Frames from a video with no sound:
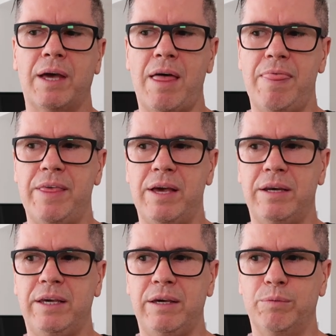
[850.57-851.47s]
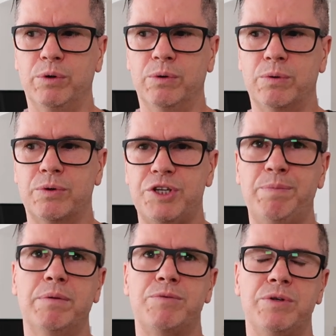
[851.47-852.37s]
And then he will
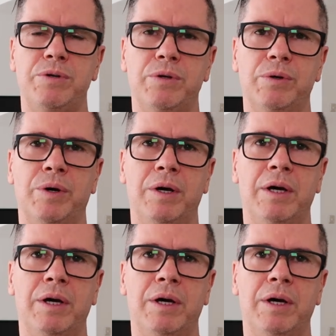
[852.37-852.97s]
ship them to you